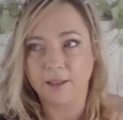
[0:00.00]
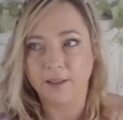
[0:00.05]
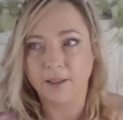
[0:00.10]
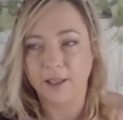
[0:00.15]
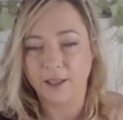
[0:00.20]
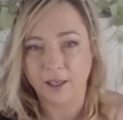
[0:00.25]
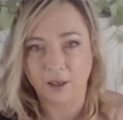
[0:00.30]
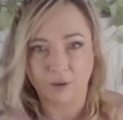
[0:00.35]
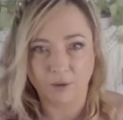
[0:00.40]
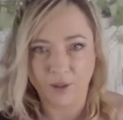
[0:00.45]

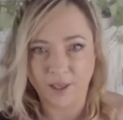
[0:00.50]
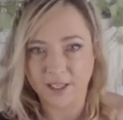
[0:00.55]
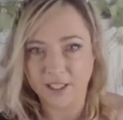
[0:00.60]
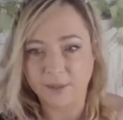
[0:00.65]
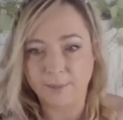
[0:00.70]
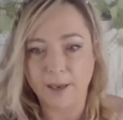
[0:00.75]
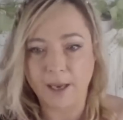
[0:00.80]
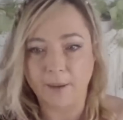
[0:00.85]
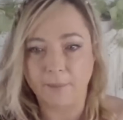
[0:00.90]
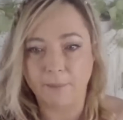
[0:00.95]
the little
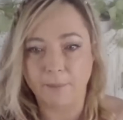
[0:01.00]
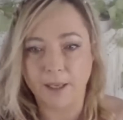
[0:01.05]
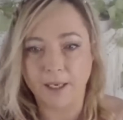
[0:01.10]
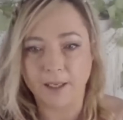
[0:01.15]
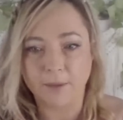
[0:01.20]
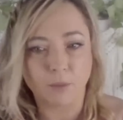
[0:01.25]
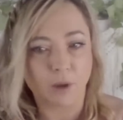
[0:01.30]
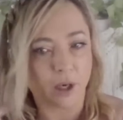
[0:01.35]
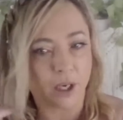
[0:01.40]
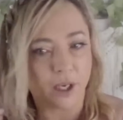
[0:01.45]
things about
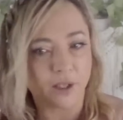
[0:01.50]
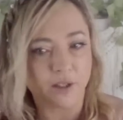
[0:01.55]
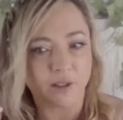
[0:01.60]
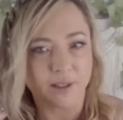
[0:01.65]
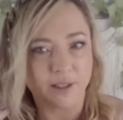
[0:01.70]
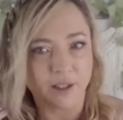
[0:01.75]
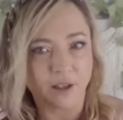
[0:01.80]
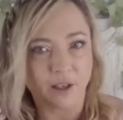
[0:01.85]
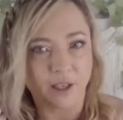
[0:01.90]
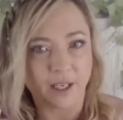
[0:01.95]
what goes
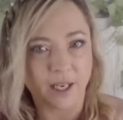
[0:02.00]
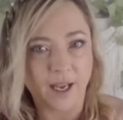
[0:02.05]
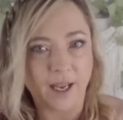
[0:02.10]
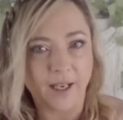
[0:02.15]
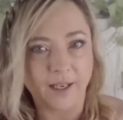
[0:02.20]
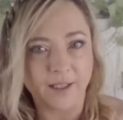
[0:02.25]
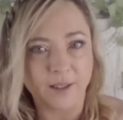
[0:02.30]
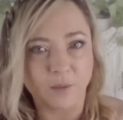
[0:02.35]
inside your head